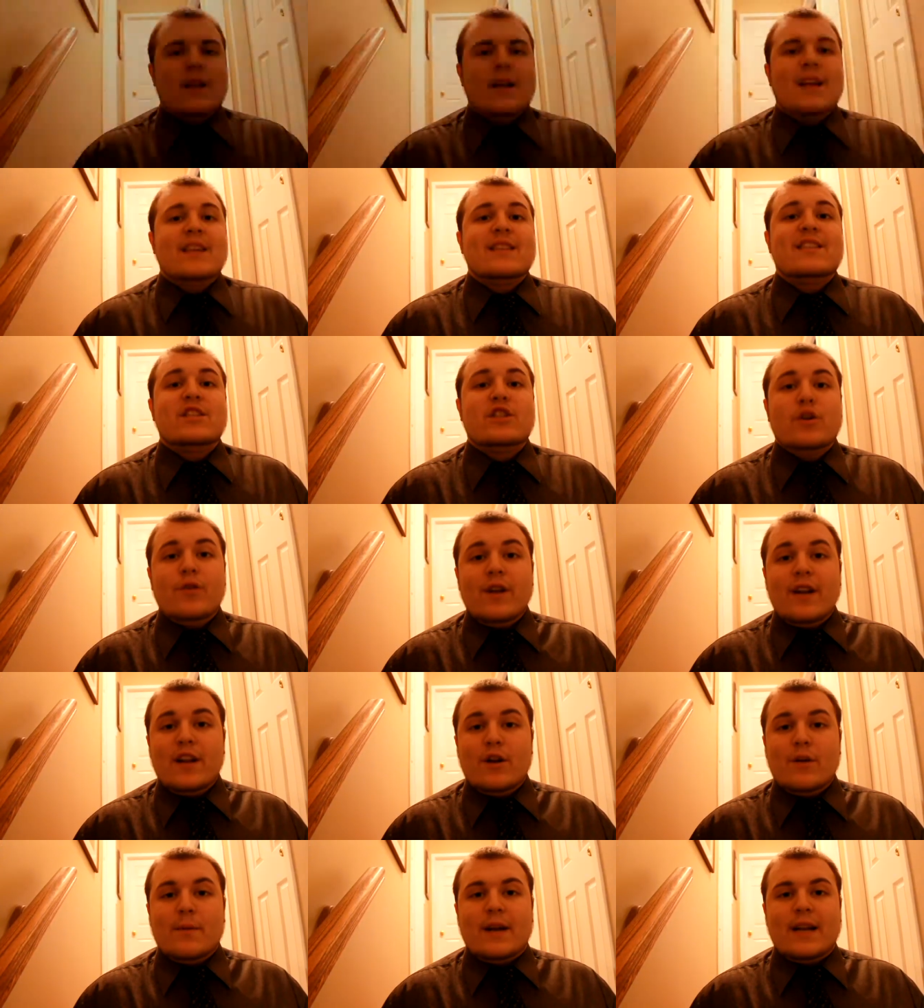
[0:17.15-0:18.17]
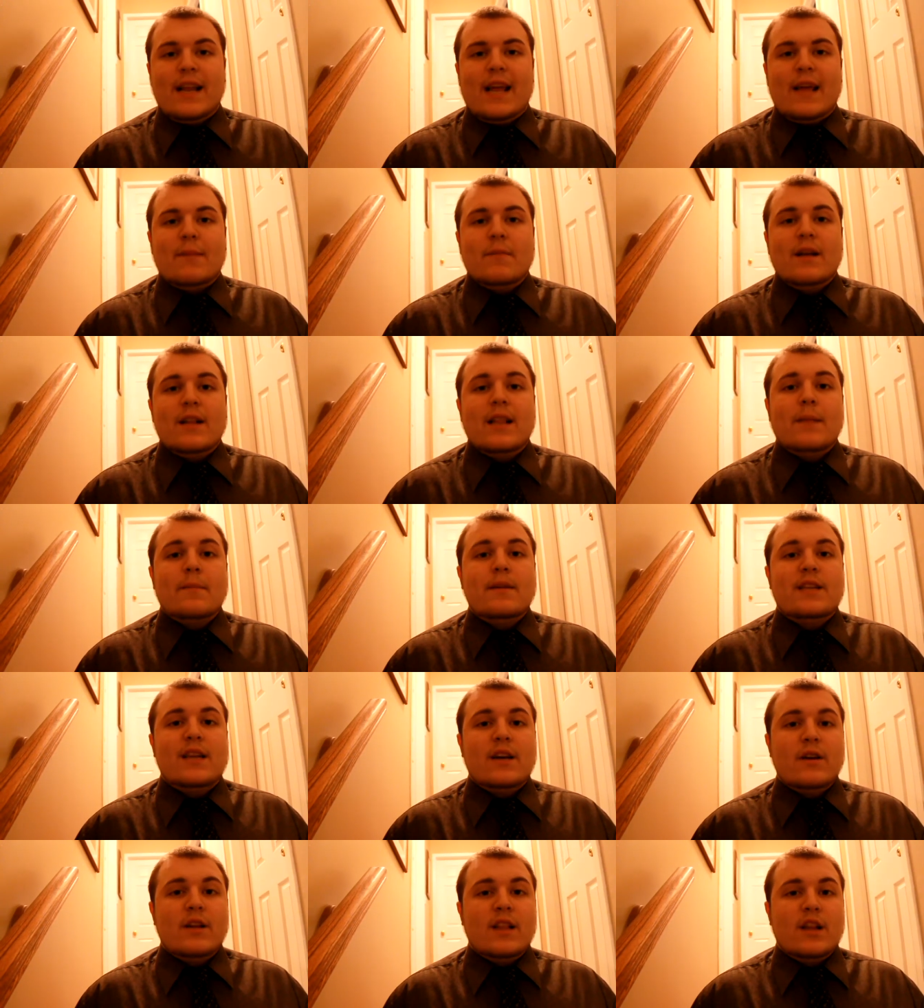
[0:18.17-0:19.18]
Since you already know my name, let me
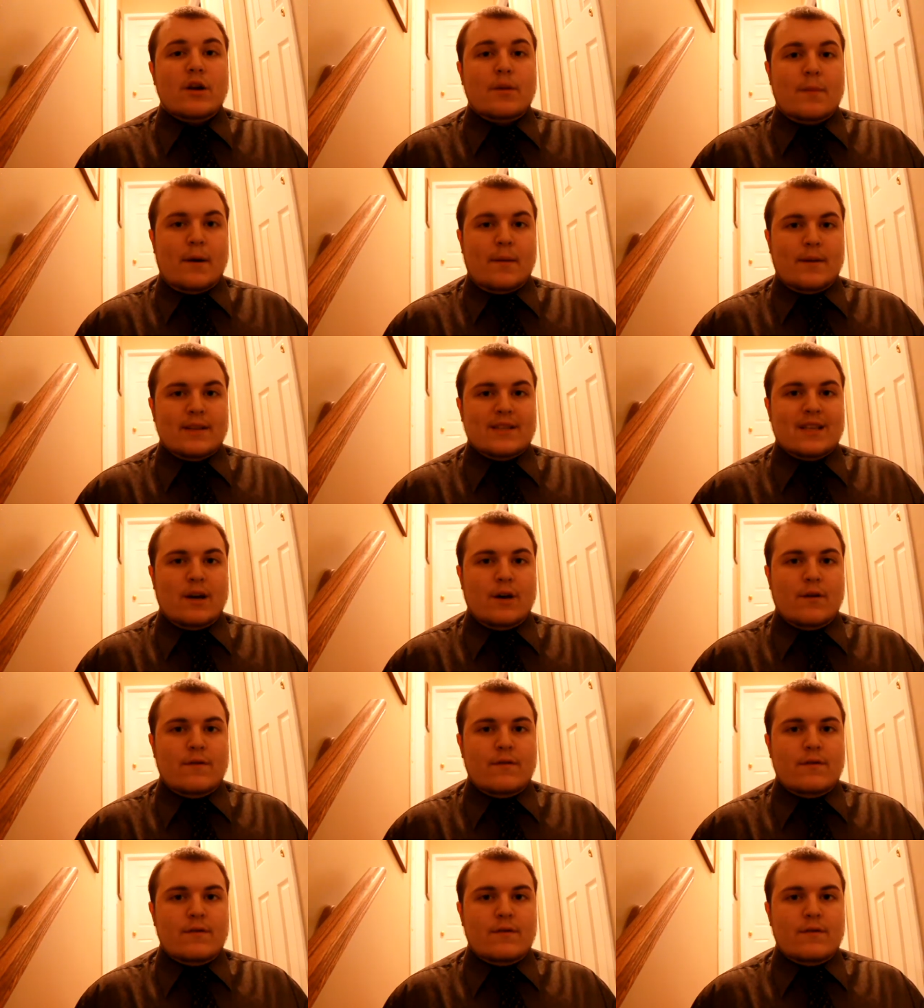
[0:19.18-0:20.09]
tell you a little about myself.